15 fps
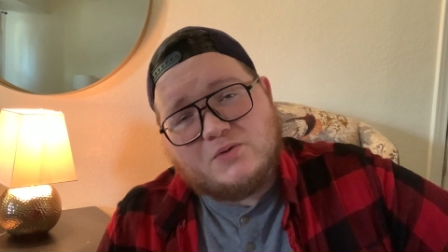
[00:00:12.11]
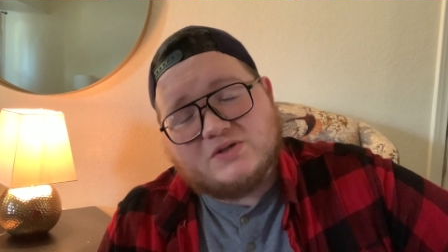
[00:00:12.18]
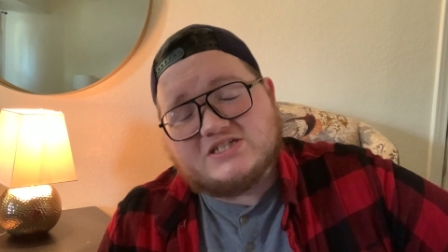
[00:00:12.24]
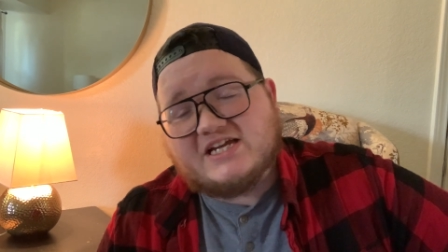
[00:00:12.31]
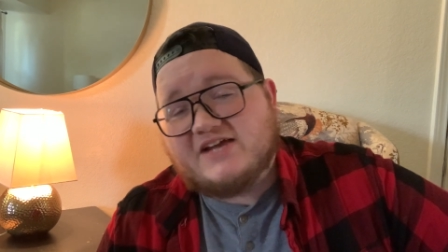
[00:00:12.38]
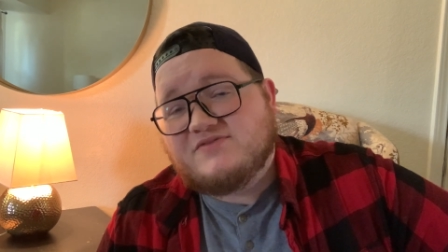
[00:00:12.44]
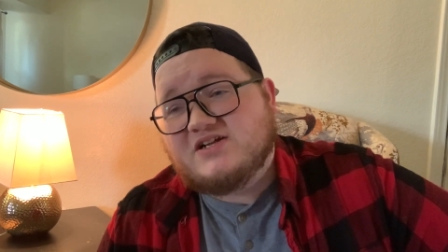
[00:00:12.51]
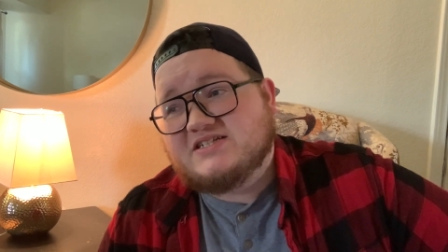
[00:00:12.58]
which I
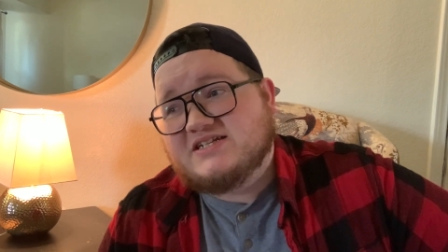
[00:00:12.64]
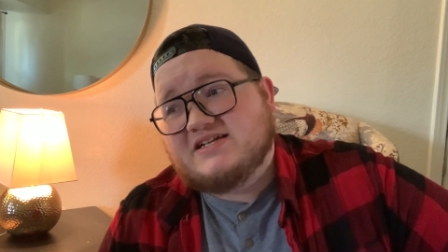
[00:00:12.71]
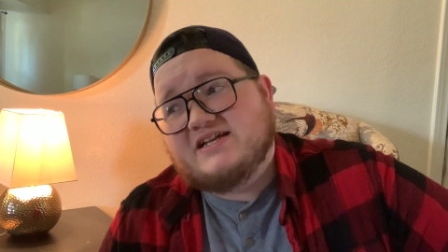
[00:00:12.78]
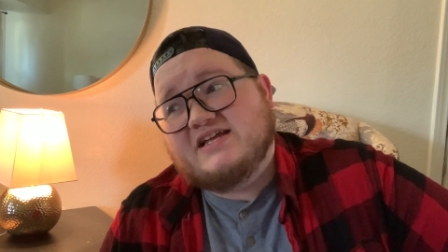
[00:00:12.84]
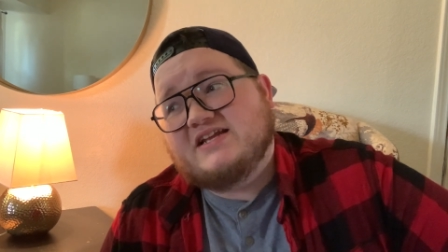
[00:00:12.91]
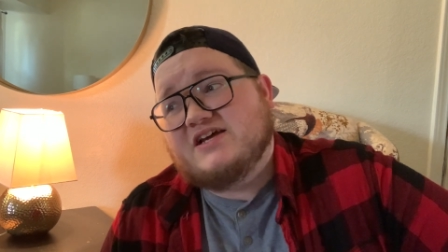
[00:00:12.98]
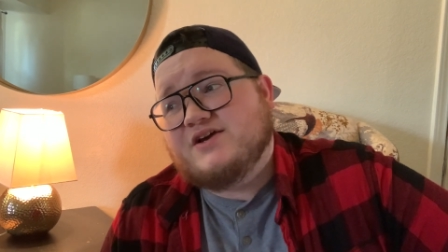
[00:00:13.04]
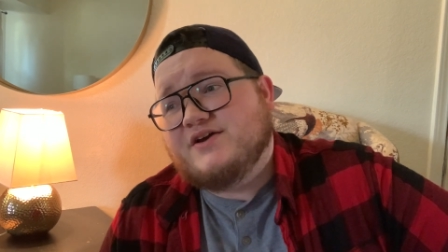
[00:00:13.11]
have not done
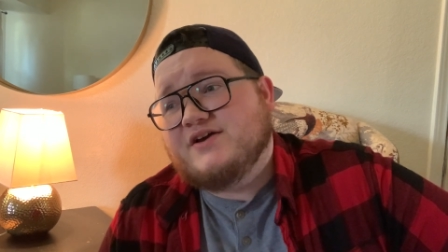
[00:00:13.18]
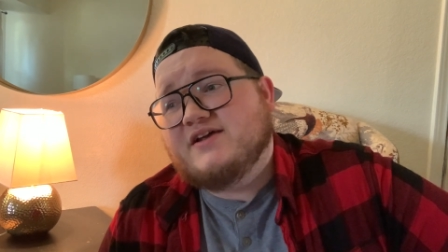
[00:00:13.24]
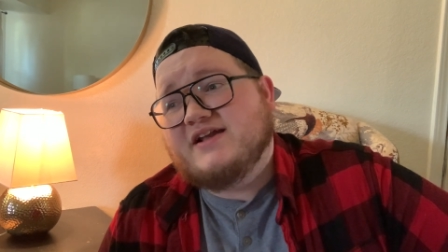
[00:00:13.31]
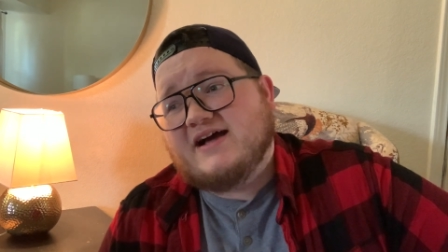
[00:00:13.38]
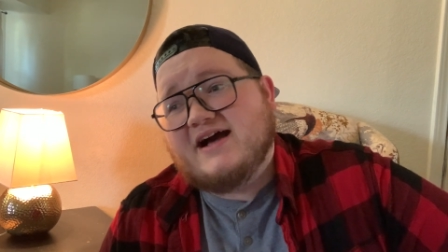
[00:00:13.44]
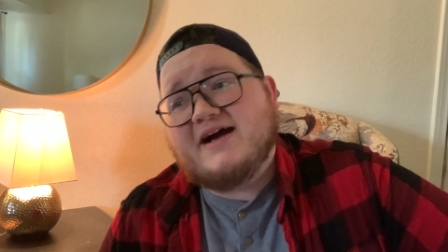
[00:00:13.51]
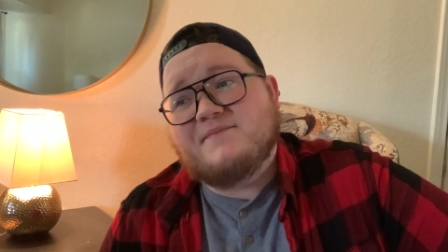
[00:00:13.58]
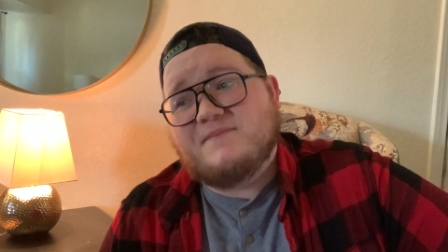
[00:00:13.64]
in a good
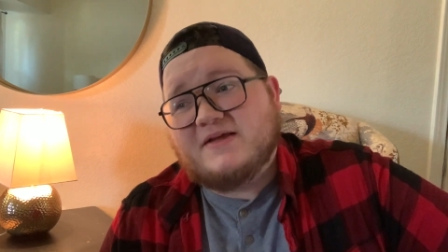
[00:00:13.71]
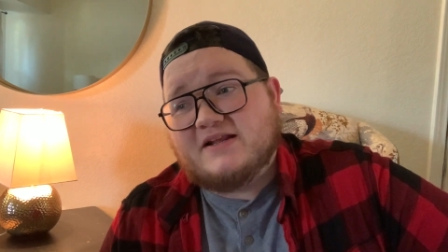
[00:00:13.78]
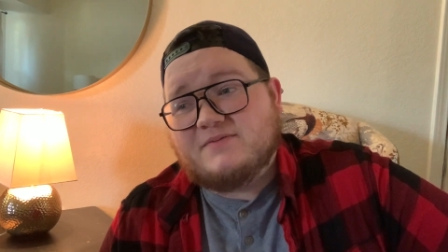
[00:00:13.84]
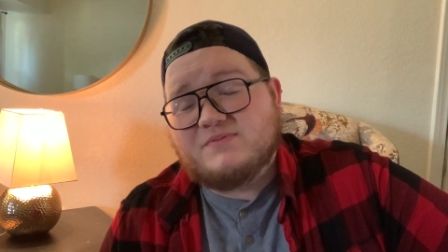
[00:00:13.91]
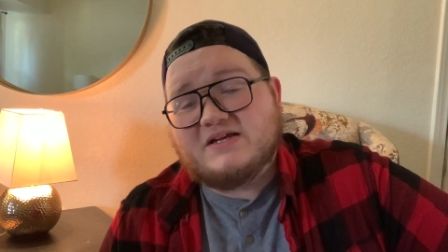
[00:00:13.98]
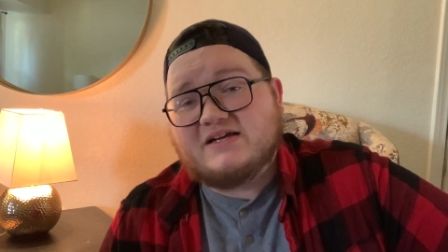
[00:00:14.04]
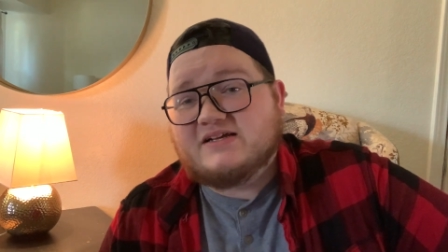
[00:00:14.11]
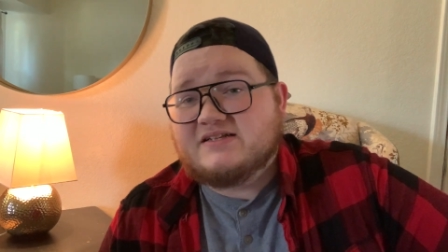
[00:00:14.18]
hot minute
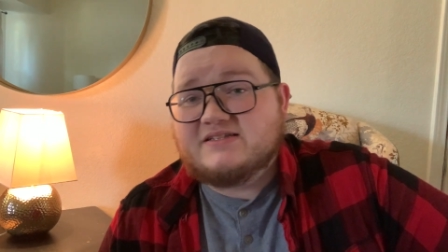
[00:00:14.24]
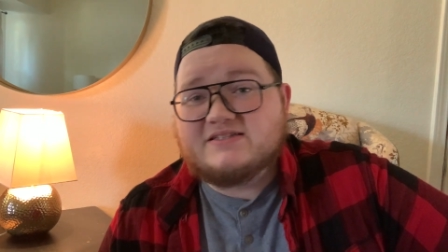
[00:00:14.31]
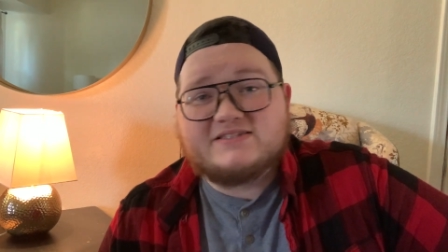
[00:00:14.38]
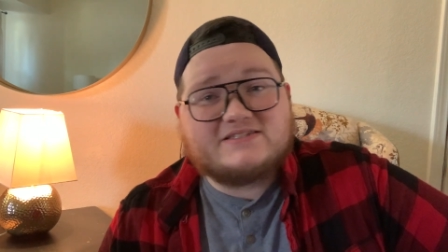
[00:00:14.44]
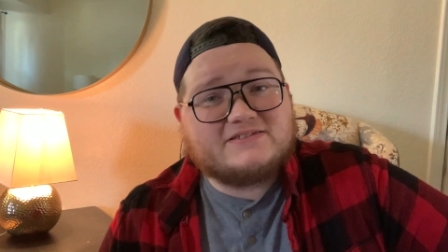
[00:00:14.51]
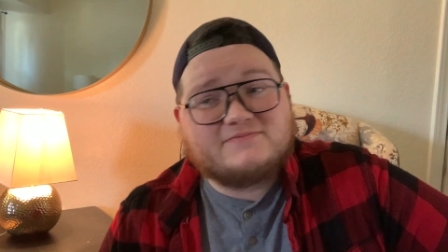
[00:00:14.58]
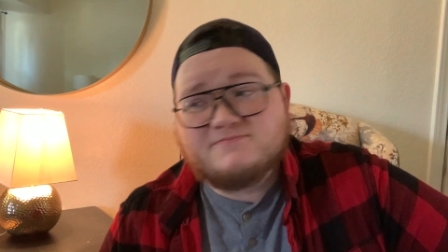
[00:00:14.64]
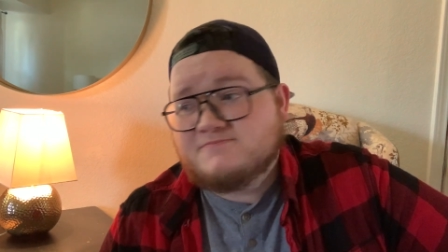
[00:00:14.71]

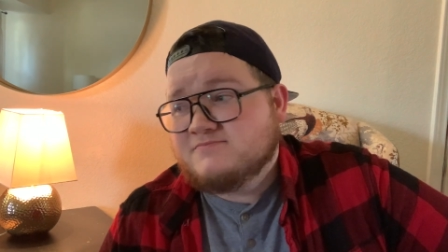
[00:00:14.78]
because